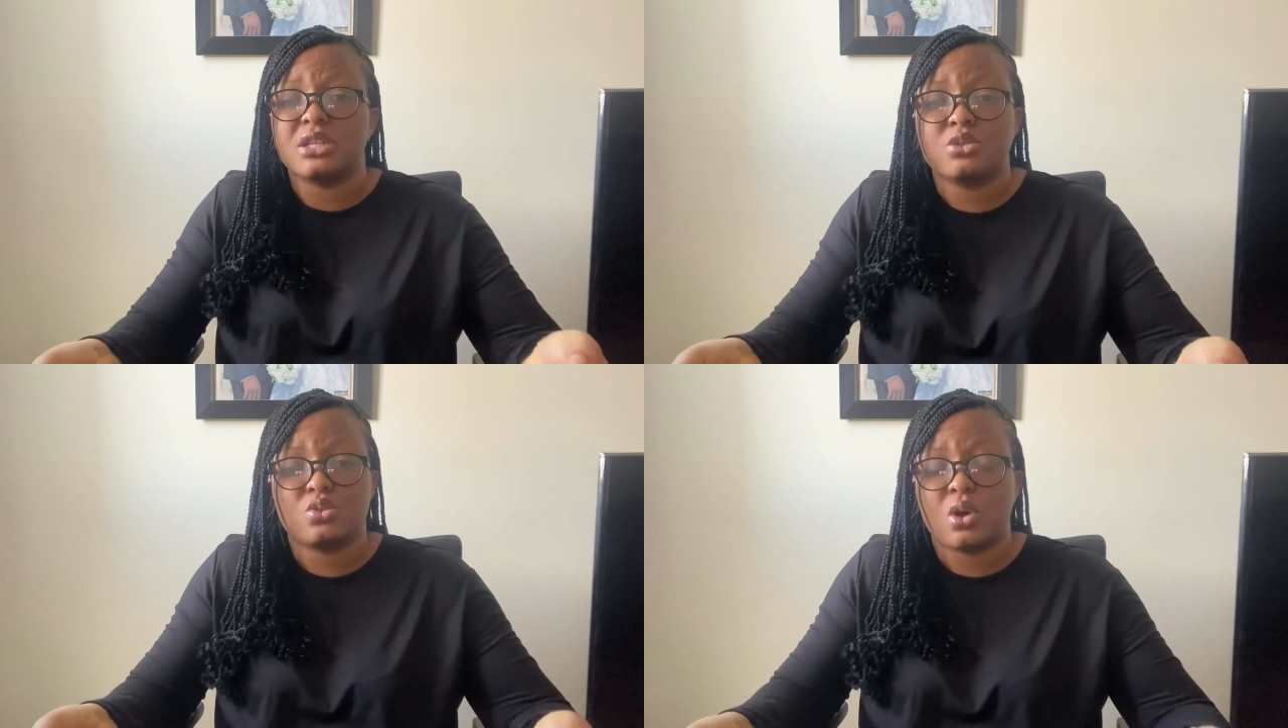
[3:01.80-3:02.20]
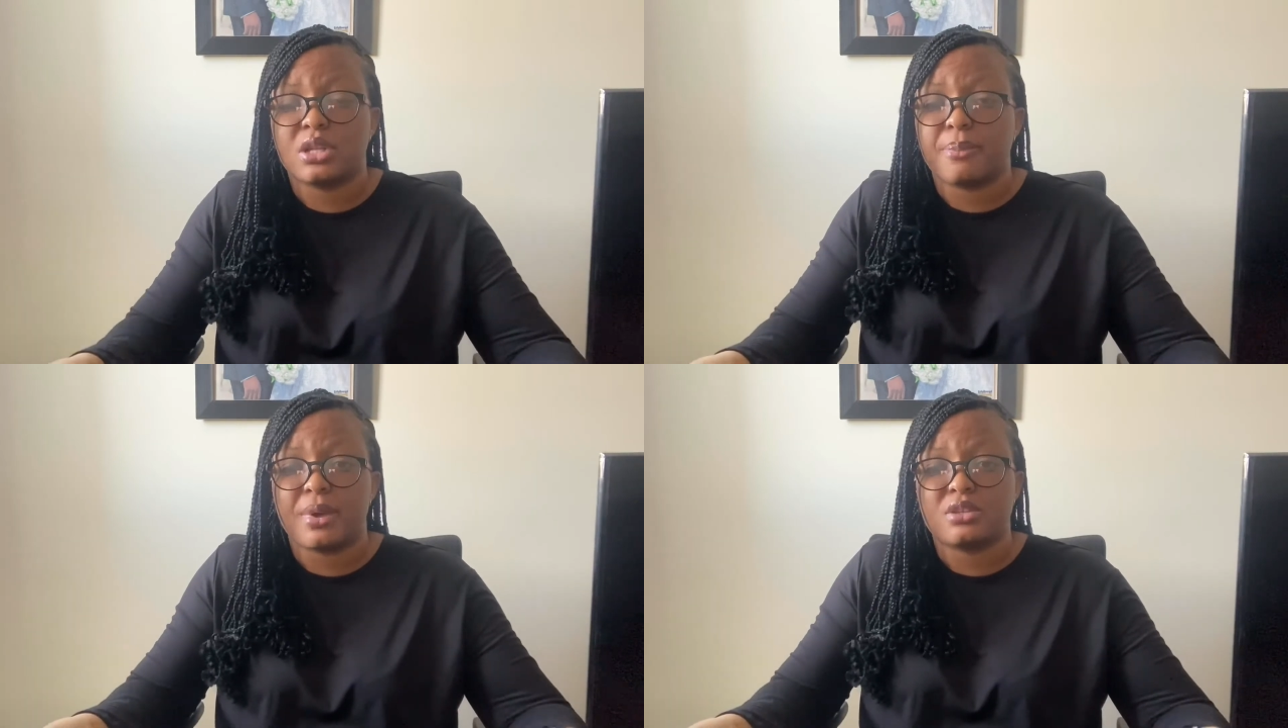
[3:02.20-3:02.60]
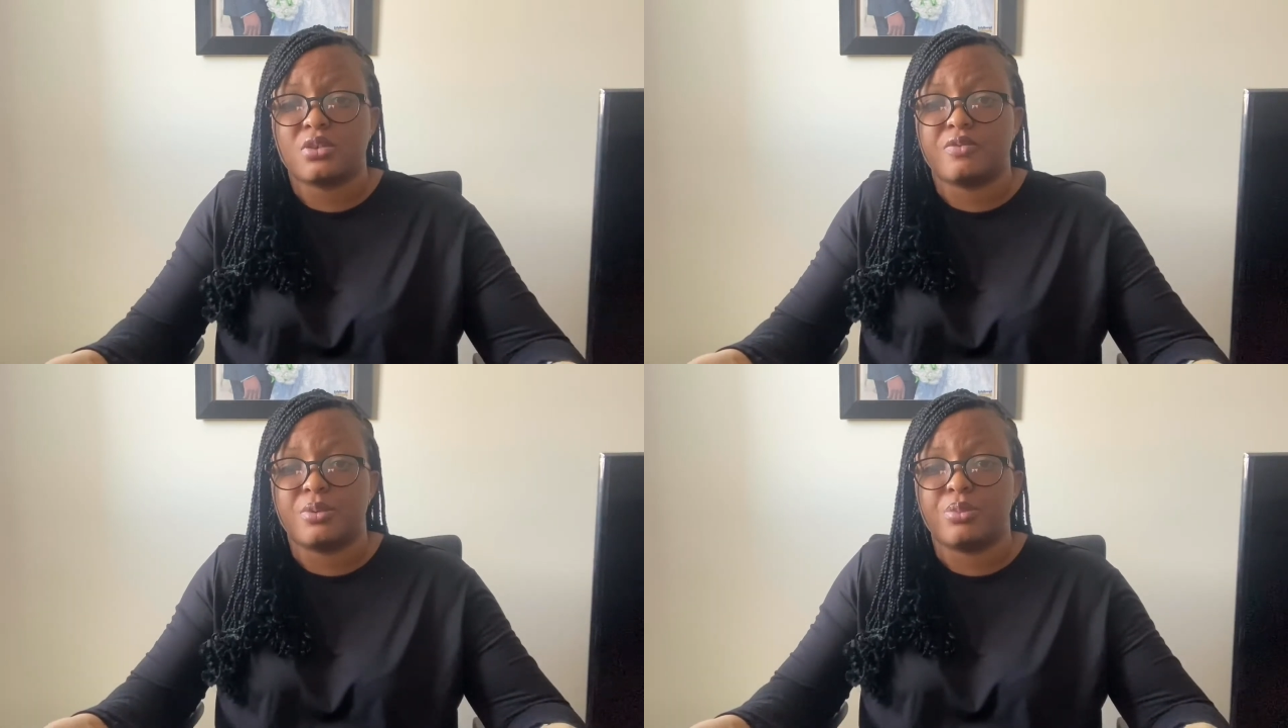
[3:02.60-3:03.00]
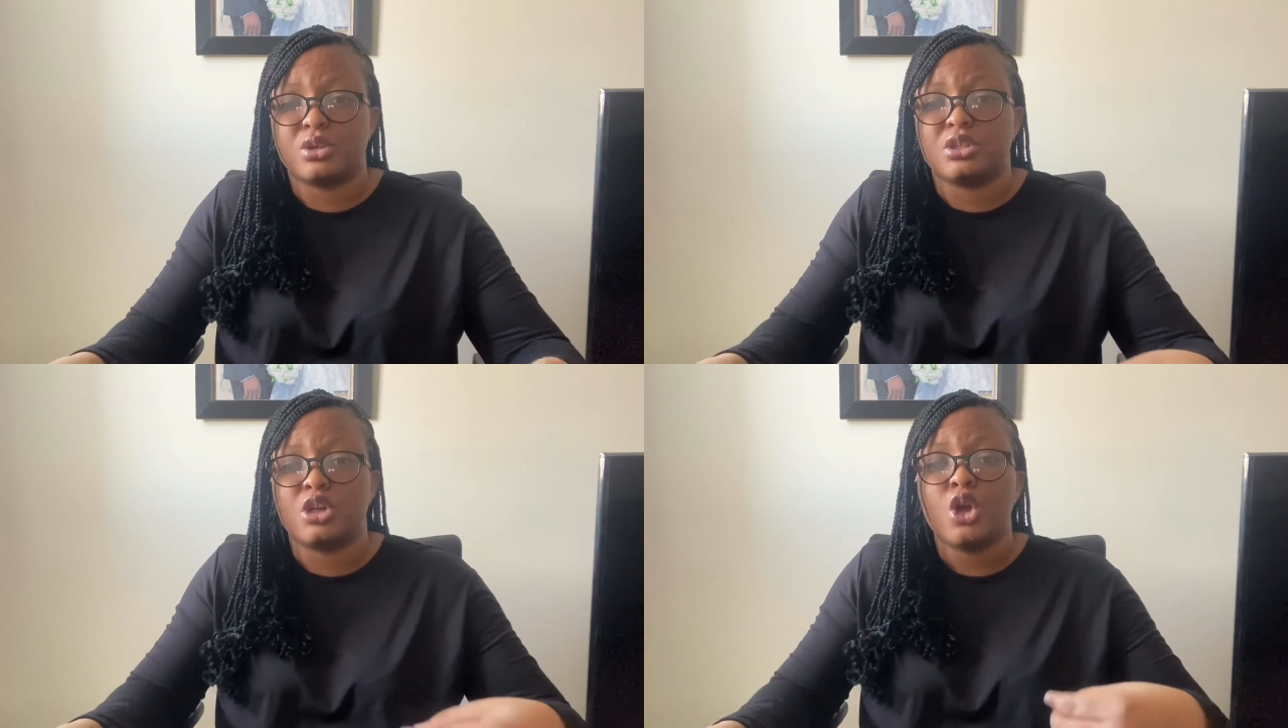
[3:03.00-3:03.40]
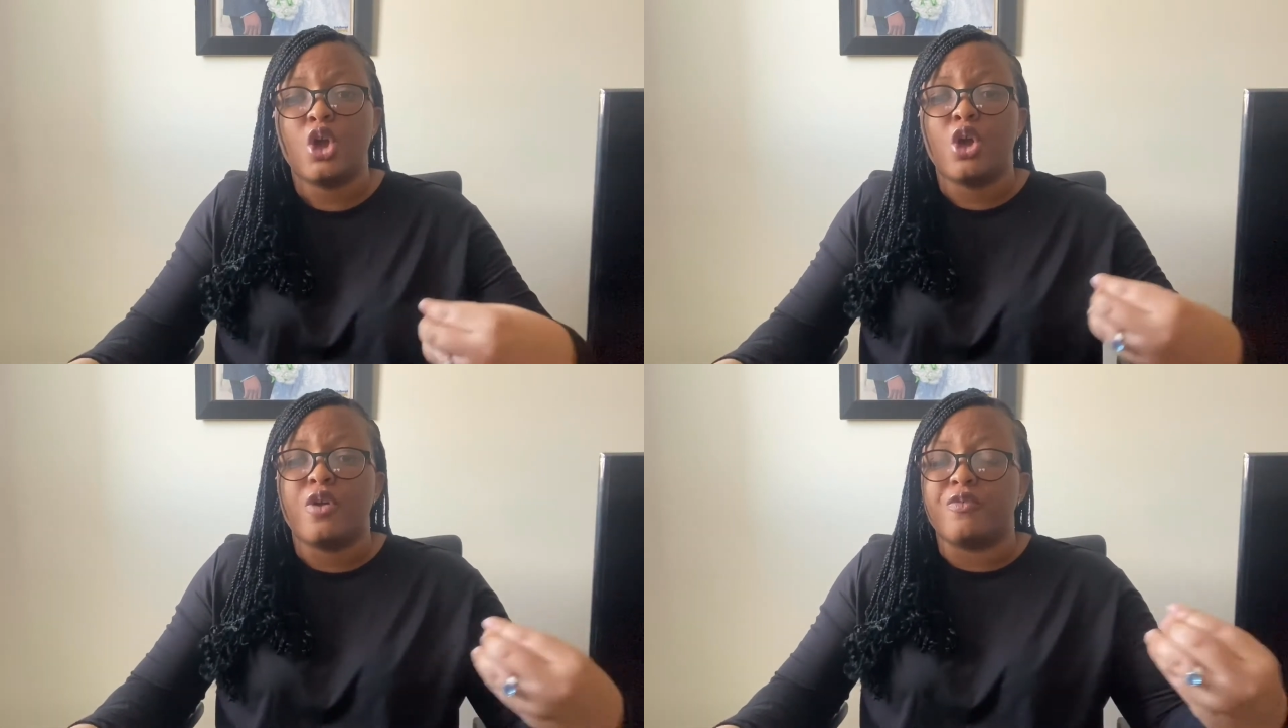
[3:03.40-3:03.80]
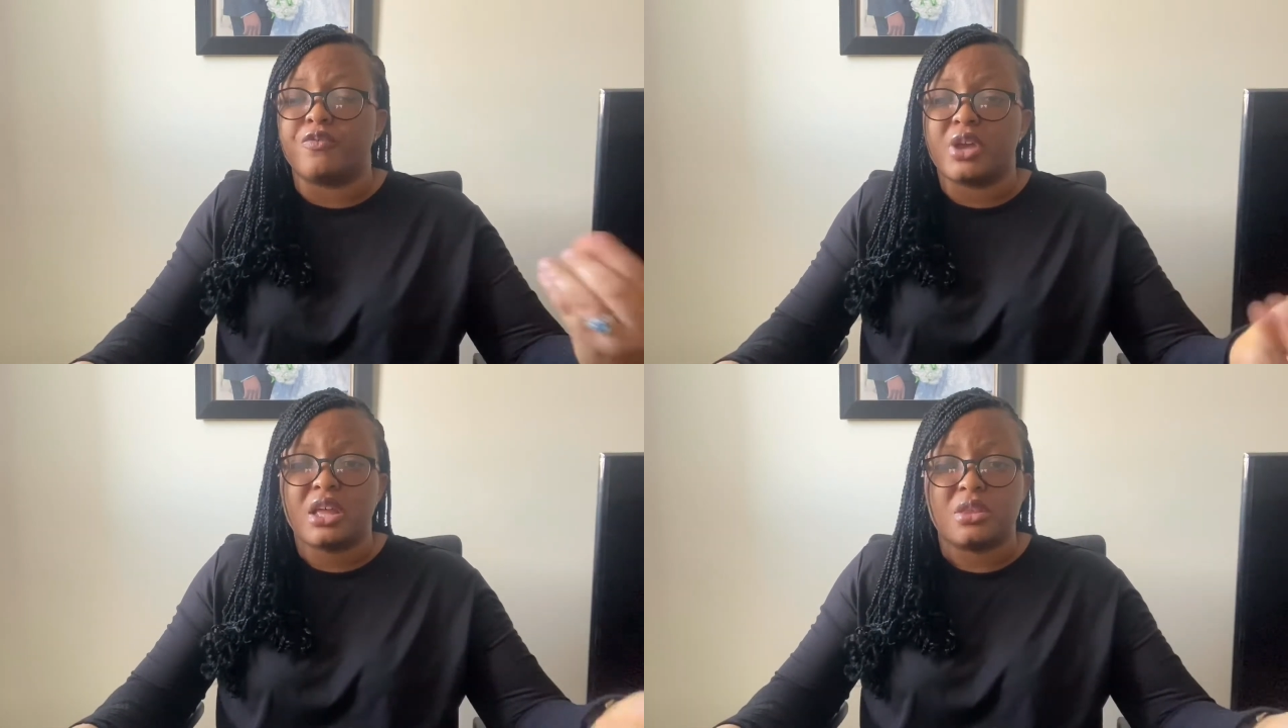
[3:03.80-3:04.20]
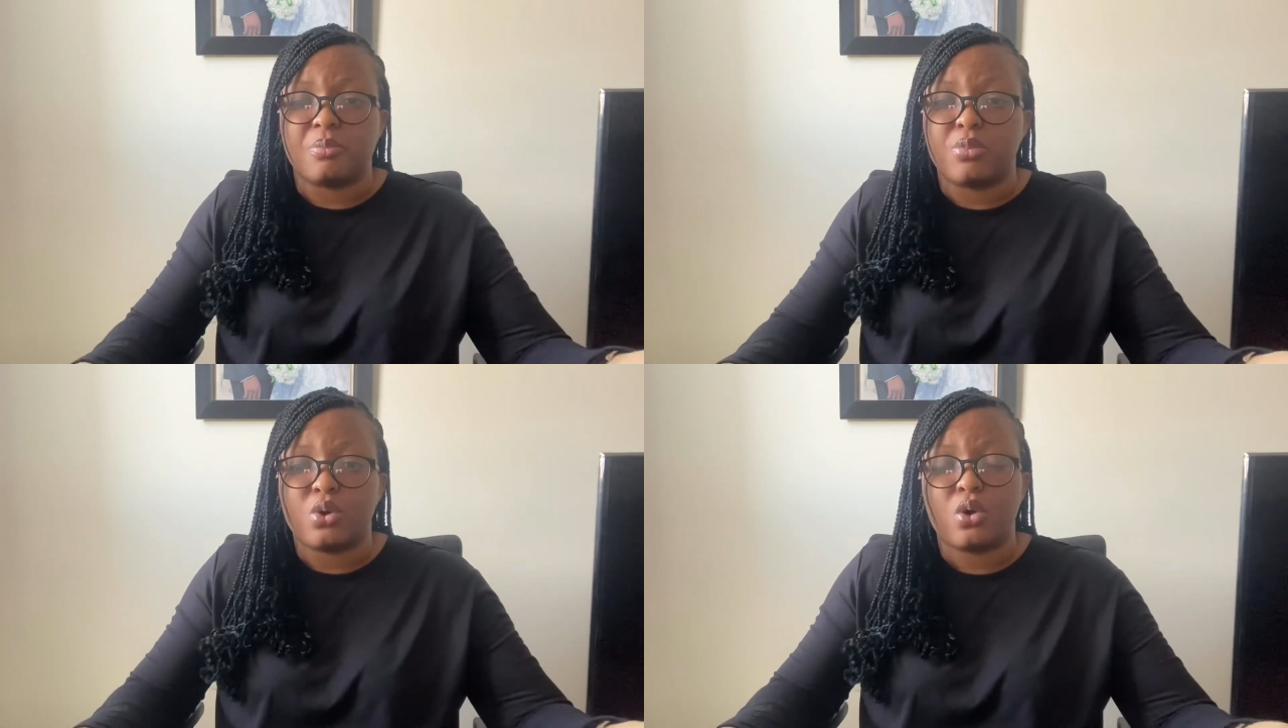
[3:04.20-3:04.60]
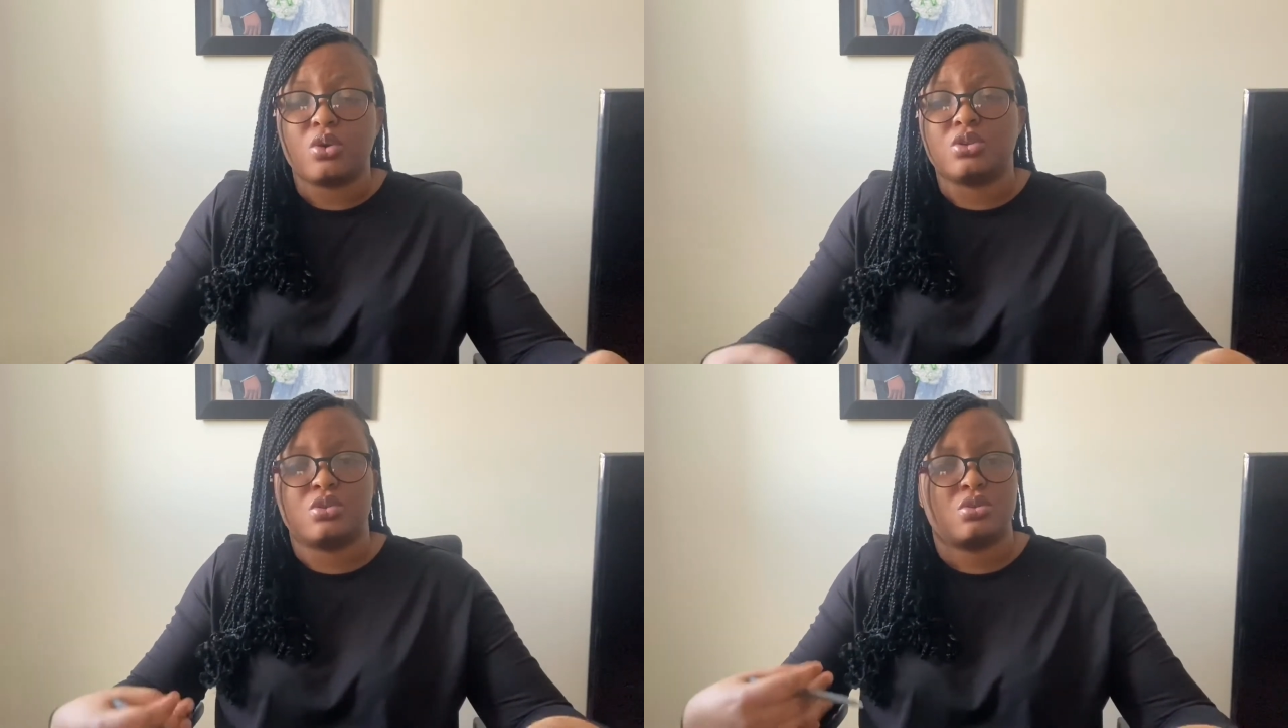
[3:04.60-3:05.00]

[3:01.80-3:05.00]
to other parts of the body via the blood